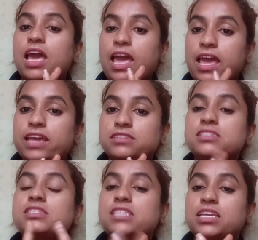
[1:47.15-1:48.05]
and
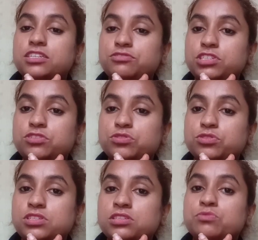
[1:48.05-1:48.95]
secondary
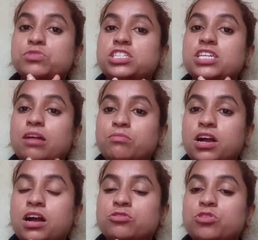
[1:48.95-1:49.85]
roots which come
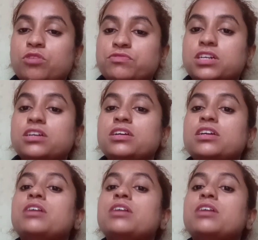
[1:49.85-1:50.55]
out of the